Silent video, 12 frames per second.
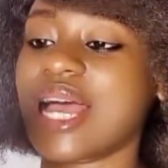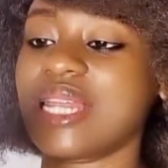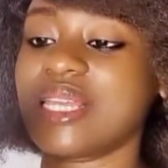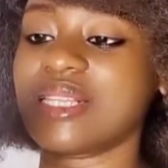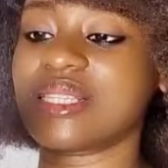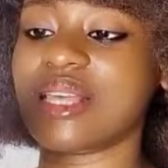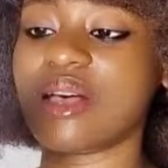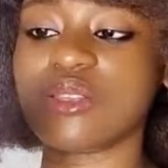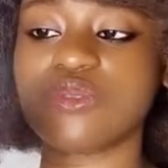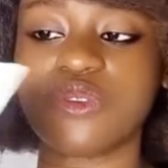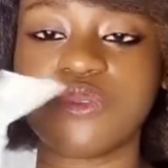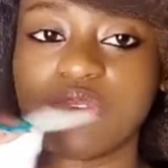And it
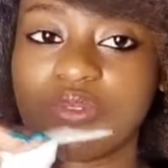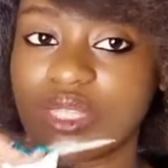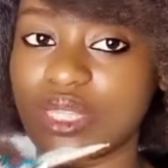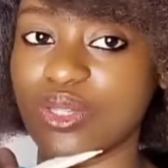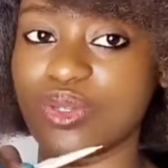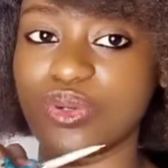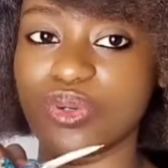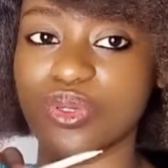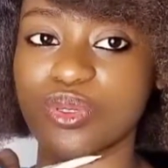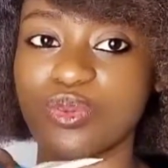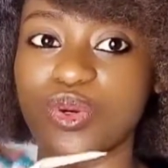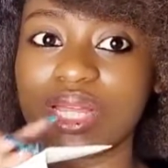sells for 15
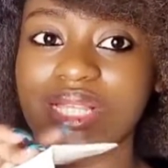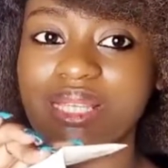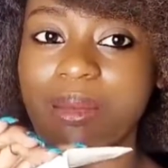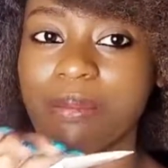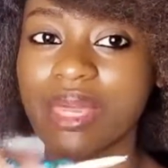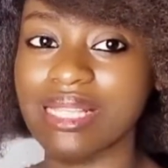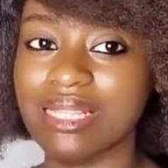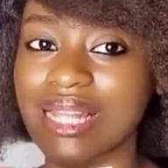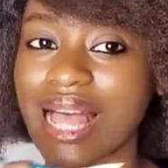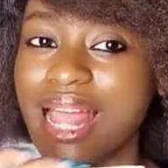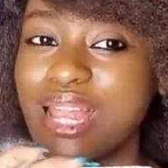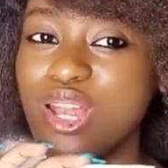euros, but it's
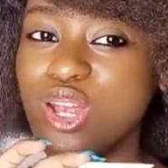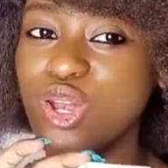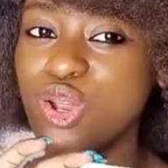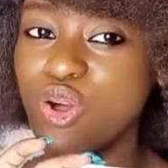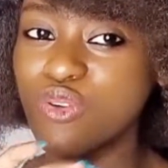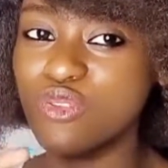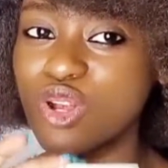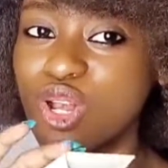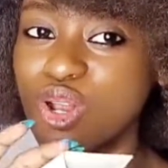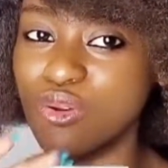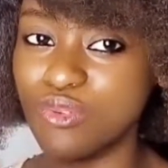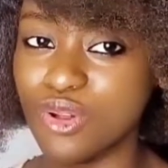amazing. I love
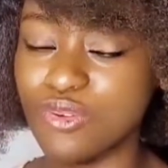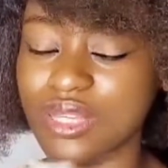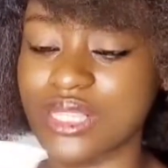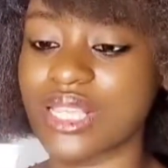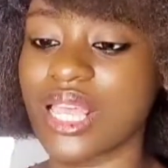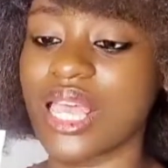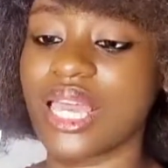it.